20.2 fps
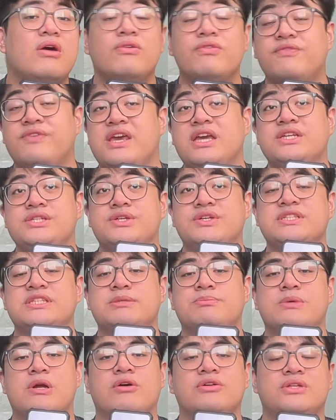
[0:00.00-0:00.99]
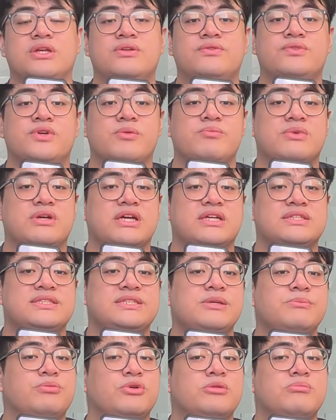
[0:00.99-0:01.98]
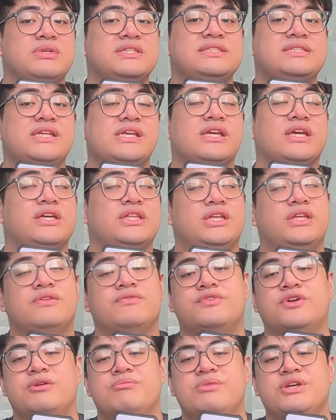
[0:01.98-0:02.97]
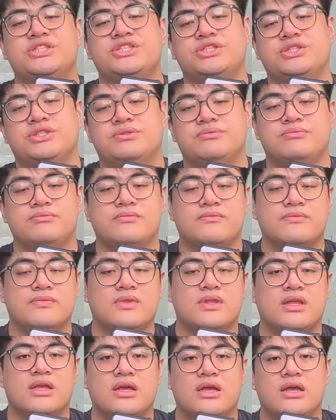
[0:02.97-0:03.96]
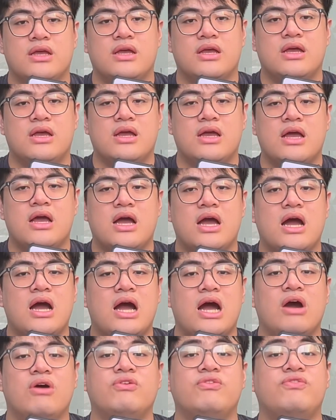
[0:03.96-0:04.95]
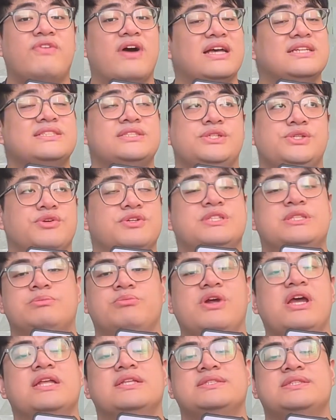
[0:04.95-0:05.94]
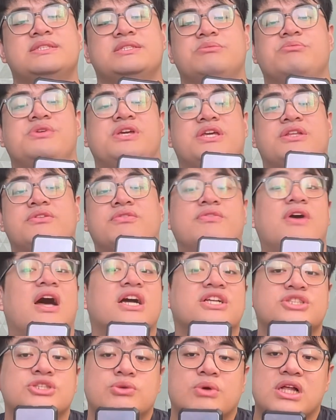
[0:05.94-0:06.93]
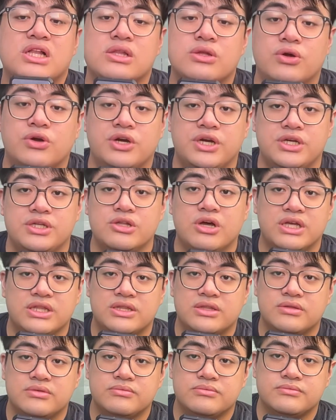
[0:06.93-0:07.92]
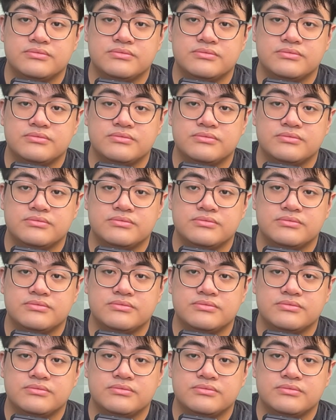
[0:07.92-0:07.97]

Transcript: how fake news sprouted from a simple mistaken information. How fast news spreads, be it factual or not.